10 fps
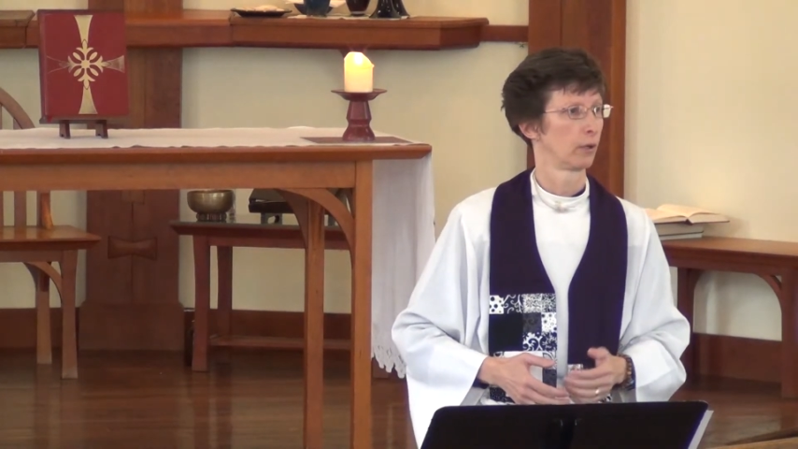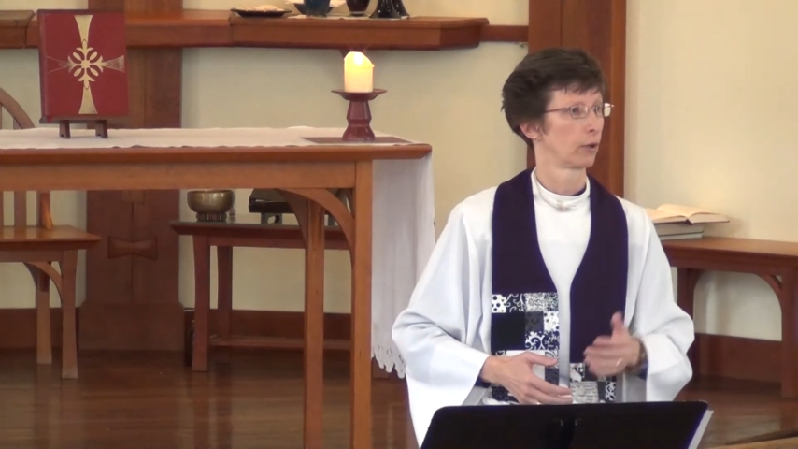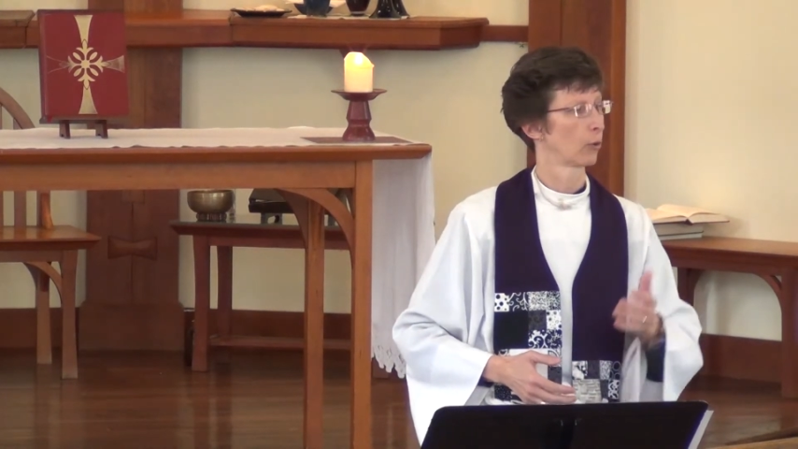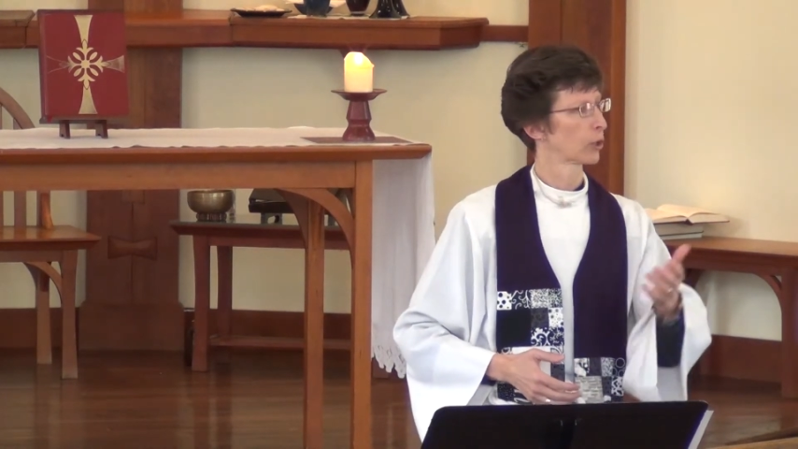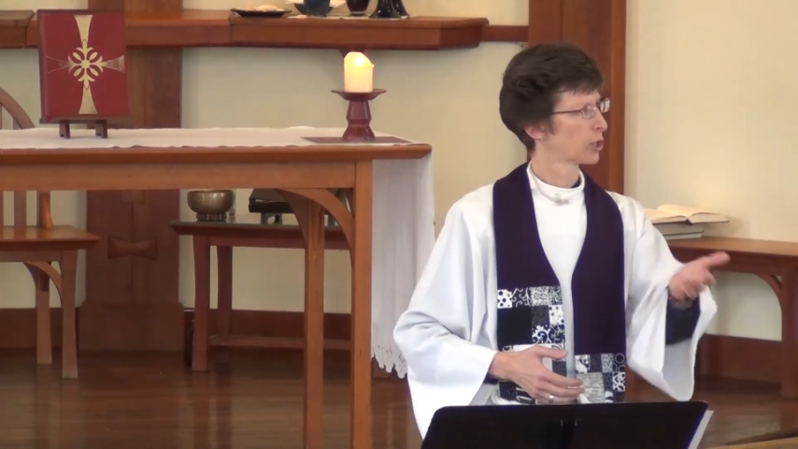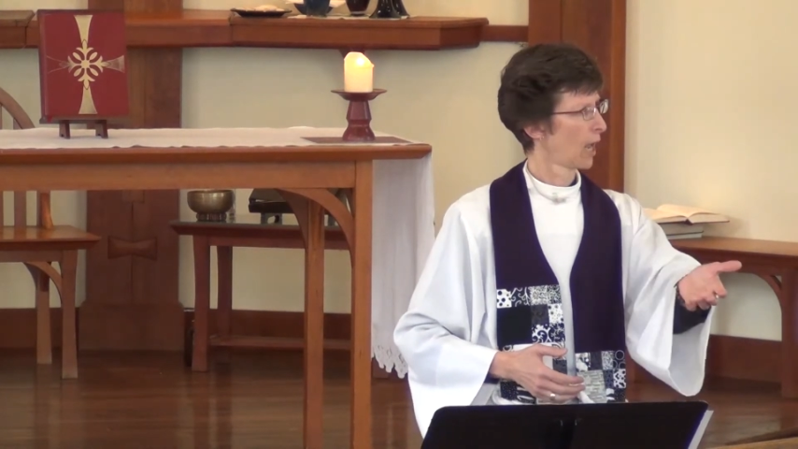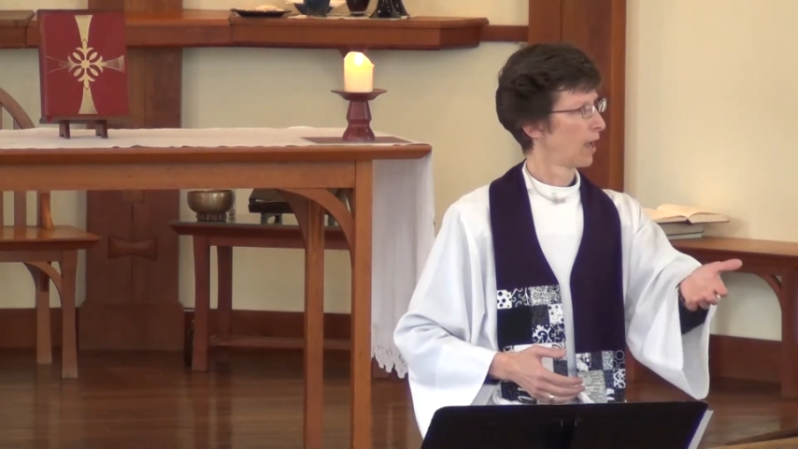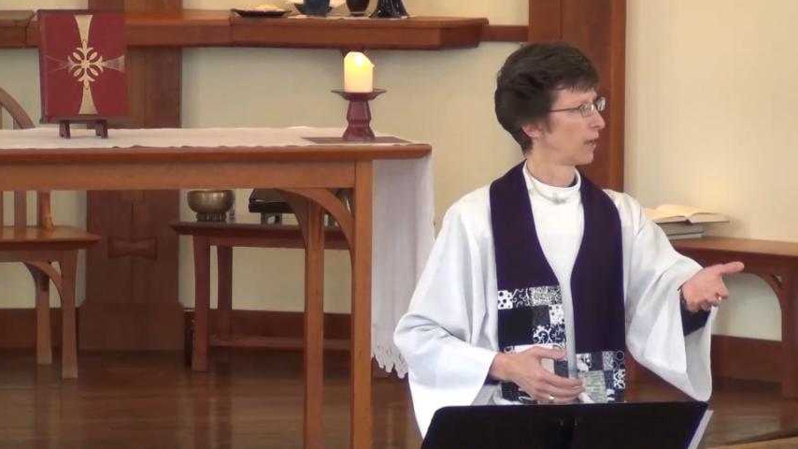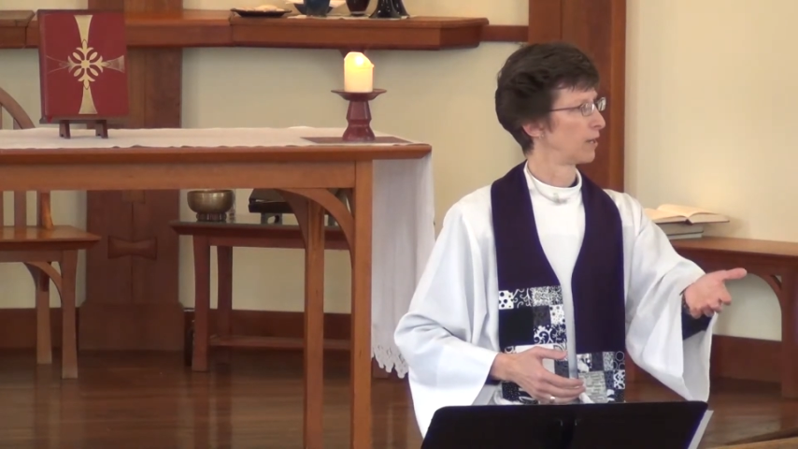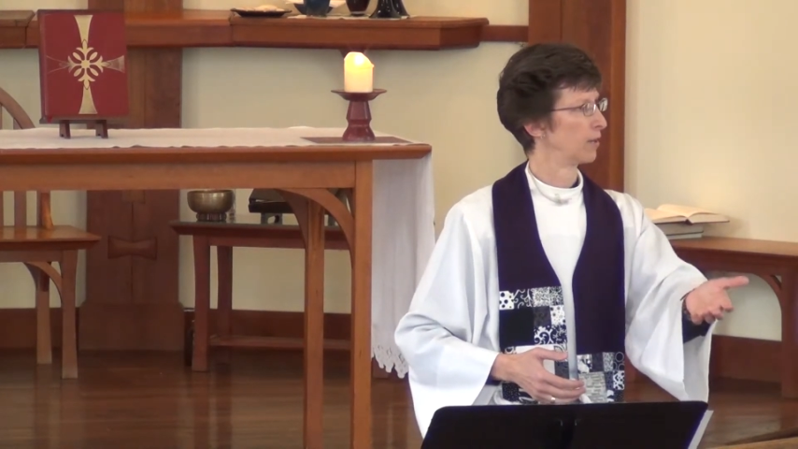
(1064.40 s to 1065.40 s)
your
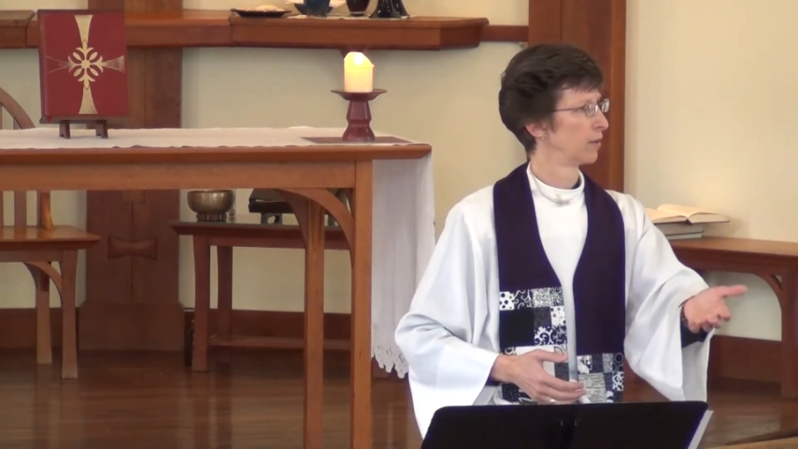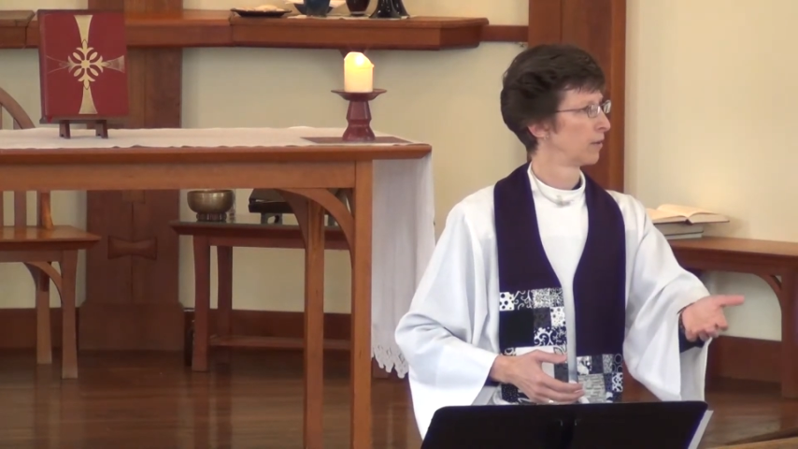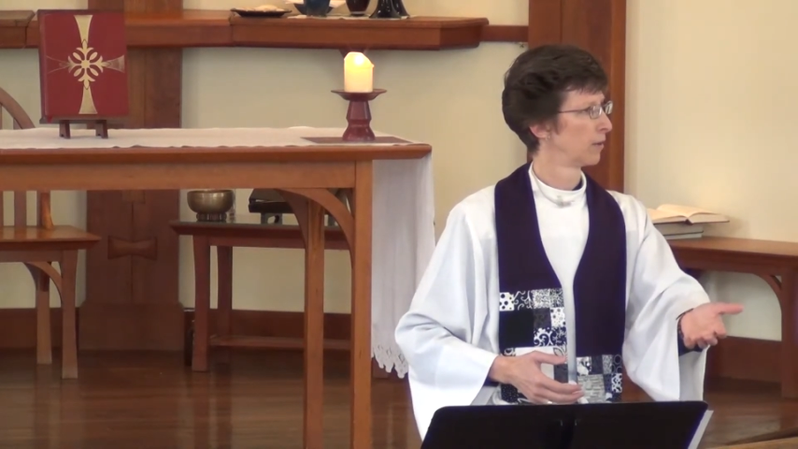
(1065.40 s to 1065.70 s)
son